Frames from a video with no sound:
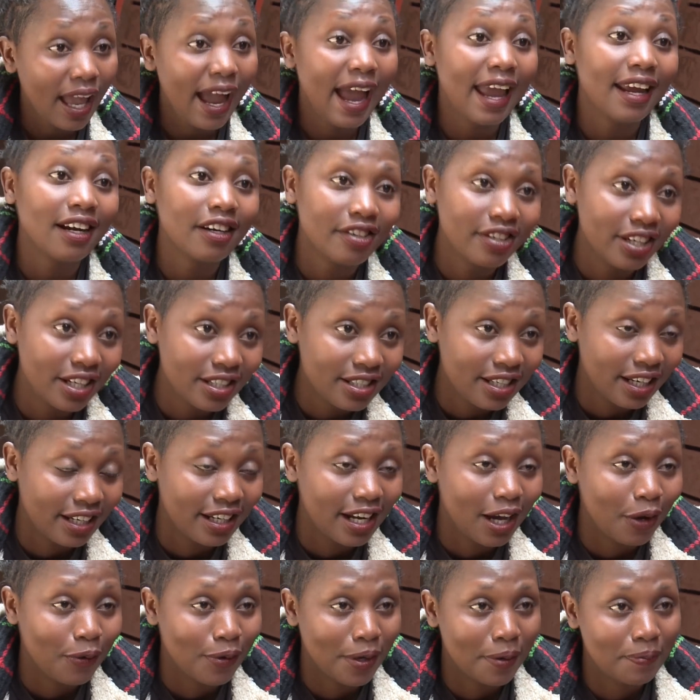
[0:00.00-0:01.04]
I created
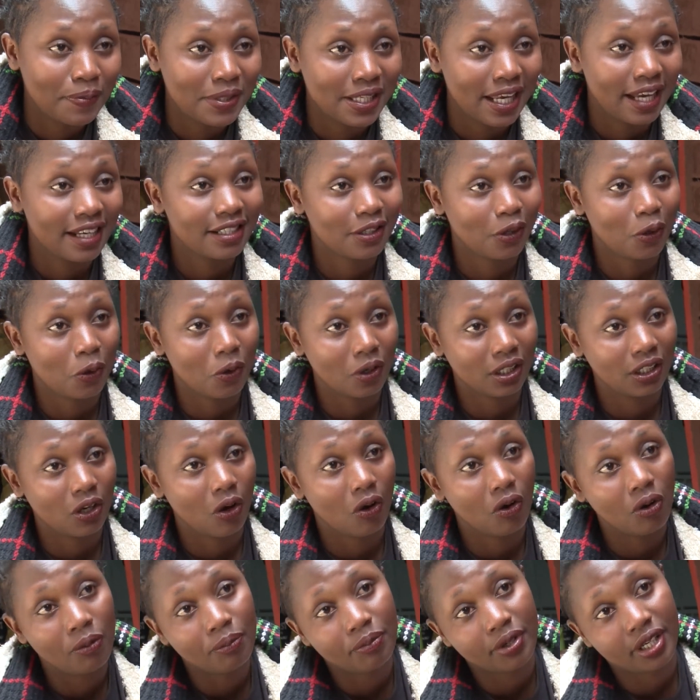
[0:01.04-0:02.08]
a website called
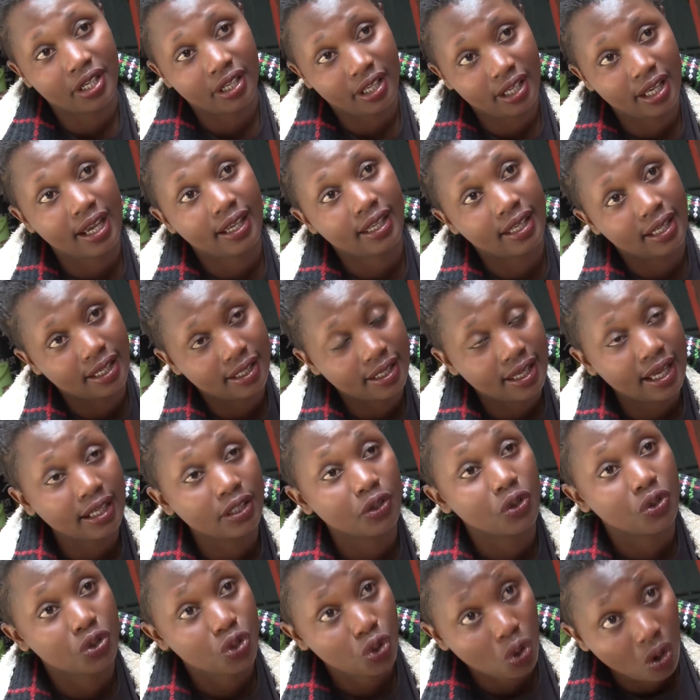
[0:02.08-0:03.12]
ombre hair kenya
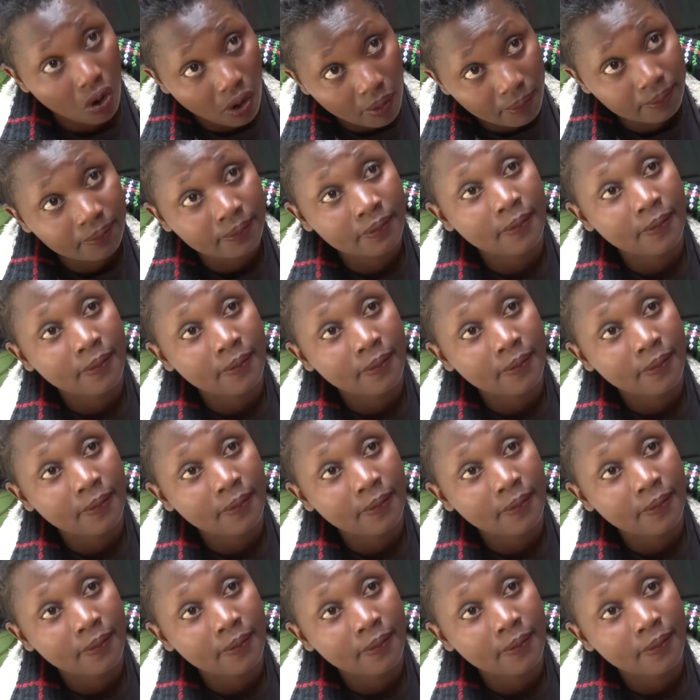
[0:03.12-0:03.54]
dot com.